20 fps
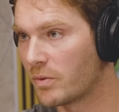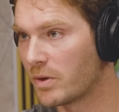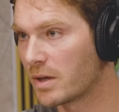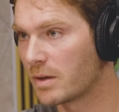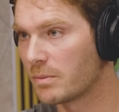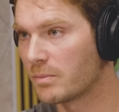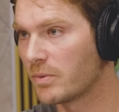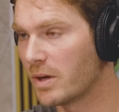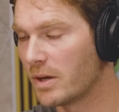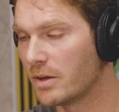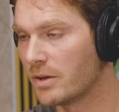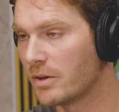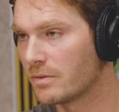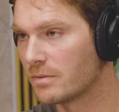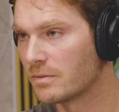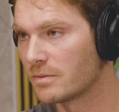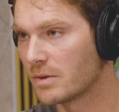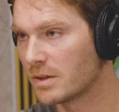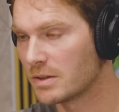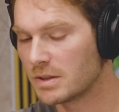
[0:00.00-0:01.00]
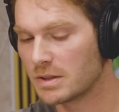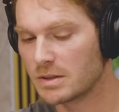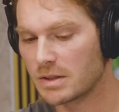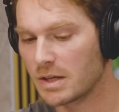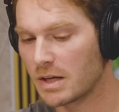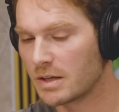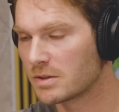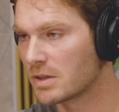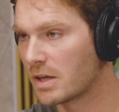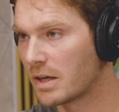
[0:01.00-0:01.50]
what it can bring you. I think
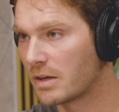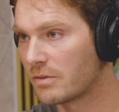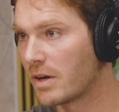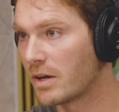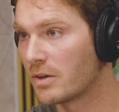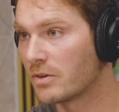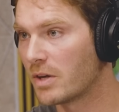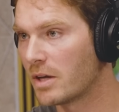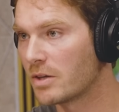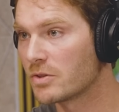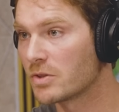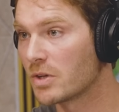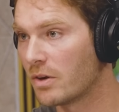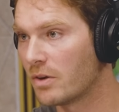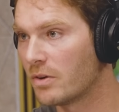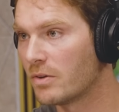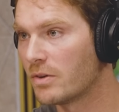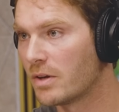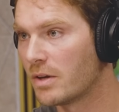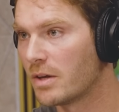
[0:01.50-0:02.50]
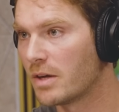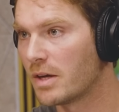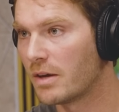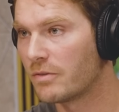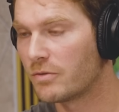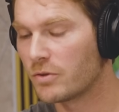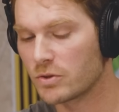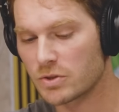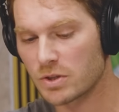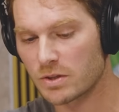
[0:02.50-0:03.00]
that's like foundational.
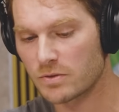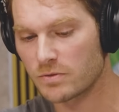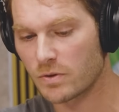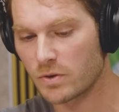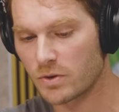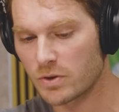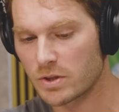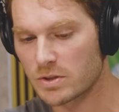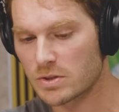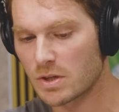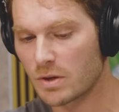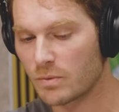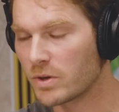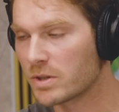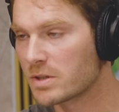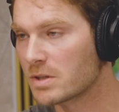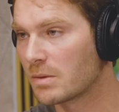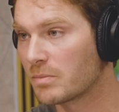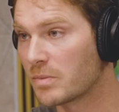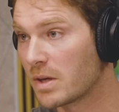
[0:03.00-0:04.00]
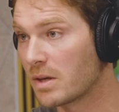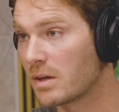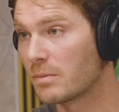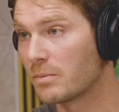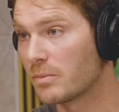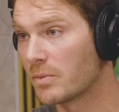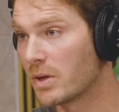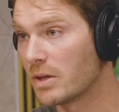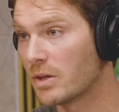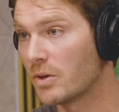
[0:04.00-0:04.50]
If you're just focused on what something
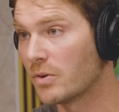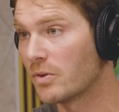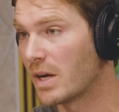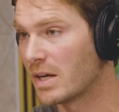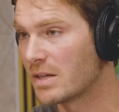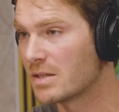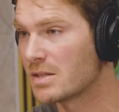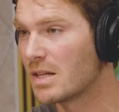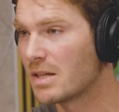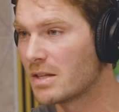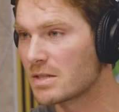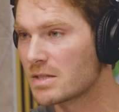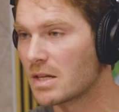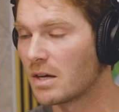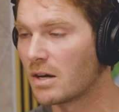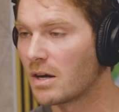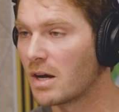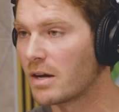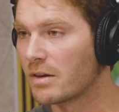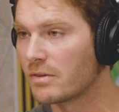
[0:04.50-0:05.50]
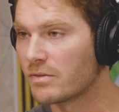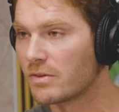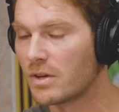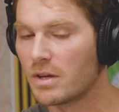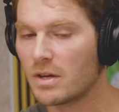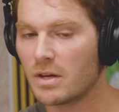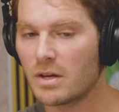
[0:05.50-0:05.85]
can bring you, and I see this in a lot of